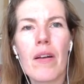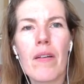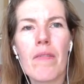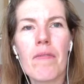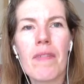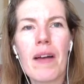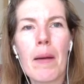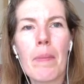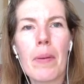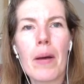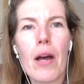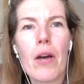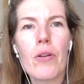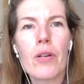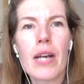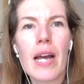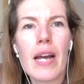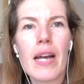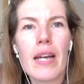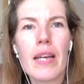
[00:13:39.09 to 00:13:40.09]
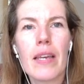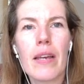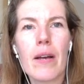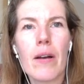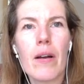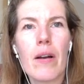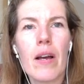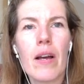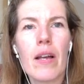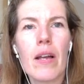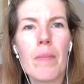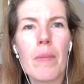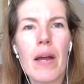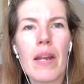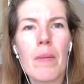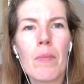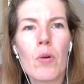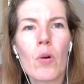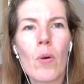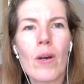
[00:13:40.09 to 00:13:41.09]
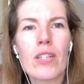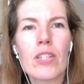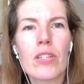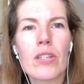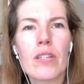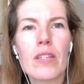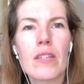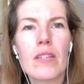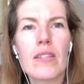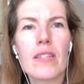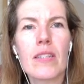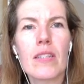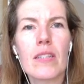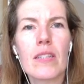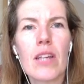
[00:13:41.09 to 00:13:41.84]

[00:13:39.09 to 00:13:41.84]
Fab. Okay. Any more questions?